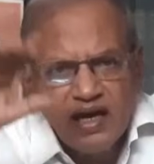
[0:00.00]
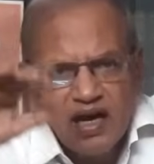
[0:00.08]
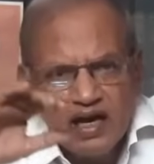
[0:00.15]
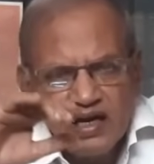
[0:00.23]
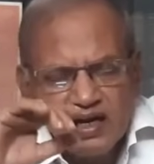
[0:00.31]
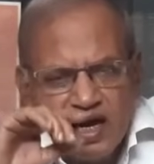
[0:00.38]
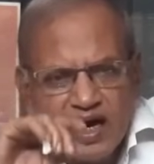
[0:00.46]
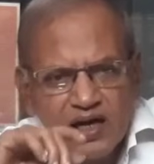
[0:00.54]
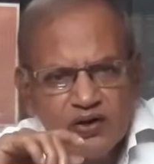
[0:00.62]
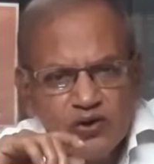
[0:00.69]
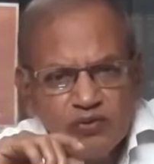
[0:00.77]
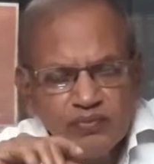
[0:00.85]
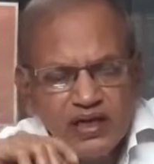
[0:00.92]
and
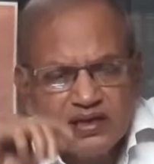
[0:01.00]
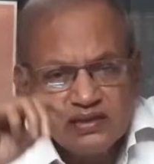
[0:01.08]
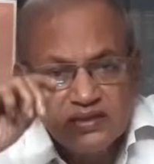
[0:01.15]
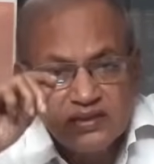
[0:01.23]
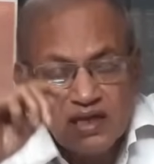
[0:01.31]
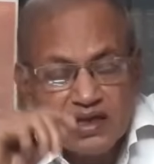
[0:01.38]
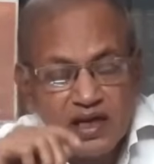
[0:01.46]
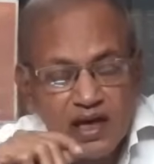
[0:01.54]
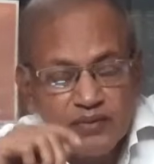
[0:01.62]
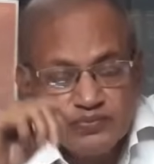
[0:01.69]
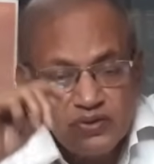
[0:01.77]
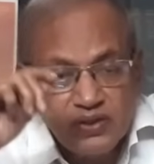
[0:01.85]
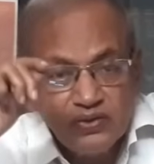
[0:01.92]
Arul means
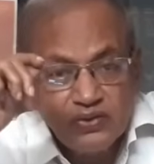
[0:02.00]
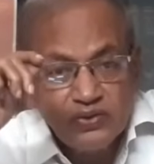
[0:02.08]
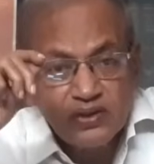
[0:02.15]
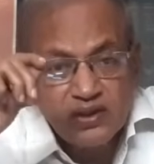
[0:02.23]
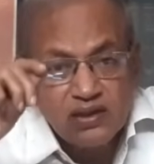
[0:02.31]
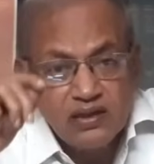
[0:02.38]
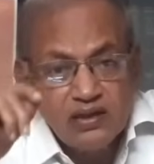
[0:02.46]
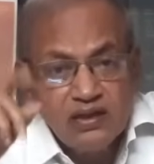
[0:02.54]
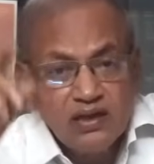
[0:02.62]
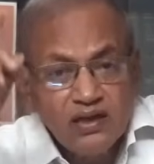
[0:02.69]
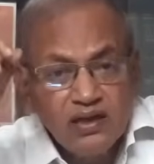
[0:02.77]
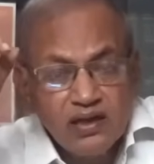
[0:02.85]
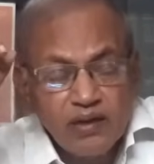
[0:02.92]
absolute
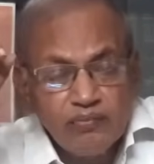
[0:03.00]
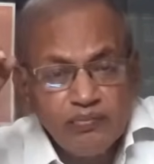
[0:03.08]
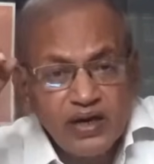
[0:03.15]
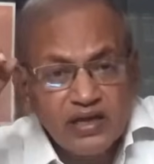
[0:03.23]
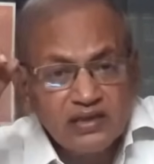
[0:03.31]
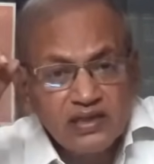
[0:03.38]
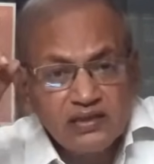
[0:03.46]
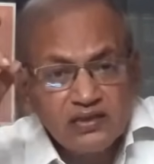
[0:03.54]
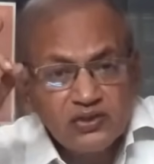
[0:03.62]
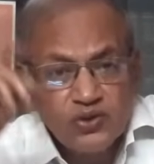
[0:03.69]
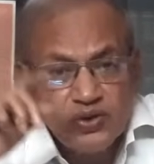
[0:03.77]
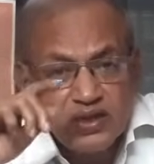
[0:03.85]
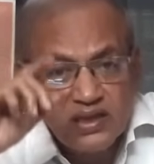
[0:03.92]
compassion.
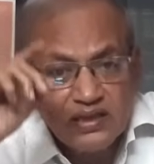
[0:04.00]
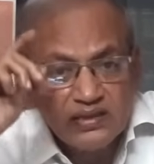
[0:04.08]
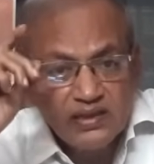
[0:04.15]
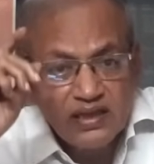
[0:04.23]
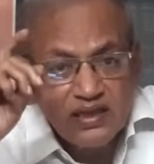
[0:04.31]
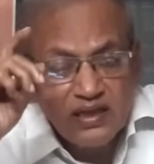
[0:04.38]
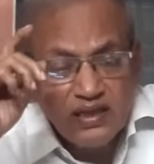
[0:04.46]
So, it is the